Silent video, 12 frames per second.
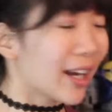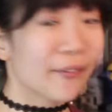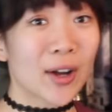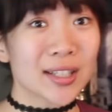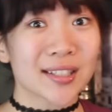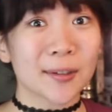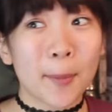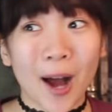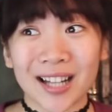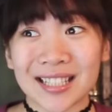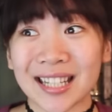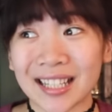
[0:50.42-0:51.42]
And I've also
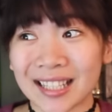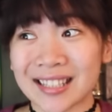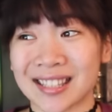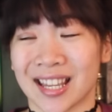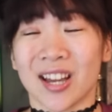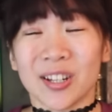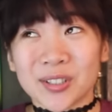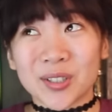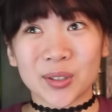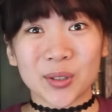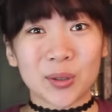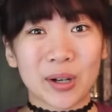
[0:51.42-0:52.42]
bought tickets
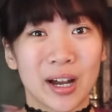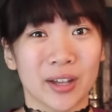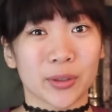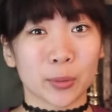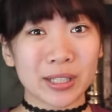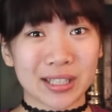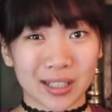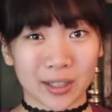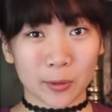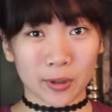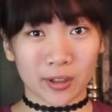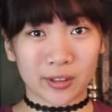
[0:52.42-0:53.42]
to the
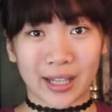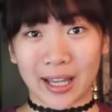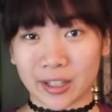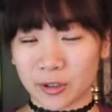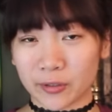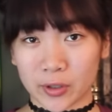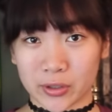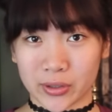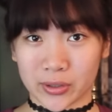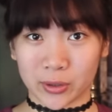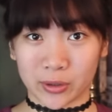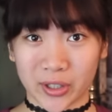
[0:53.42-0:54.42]
Wizarding World at Universal
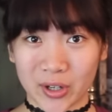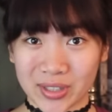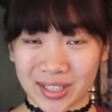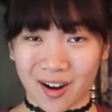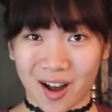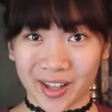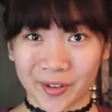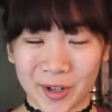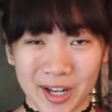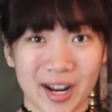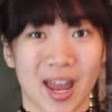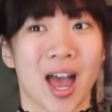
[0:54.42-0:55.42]
Studios in
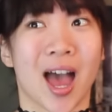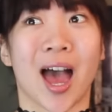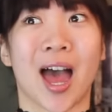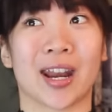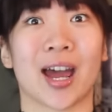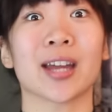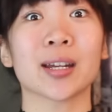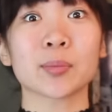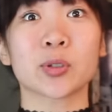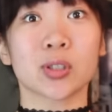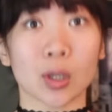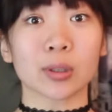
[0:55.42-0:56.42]
Hollywood and I am
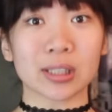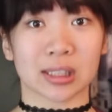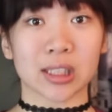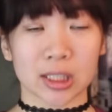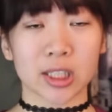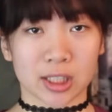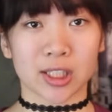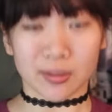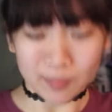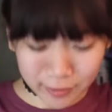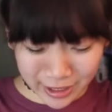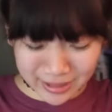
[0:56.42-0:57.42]
so excited to
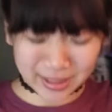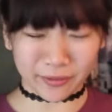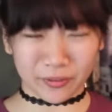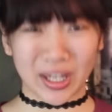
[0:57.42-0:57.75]
embrace the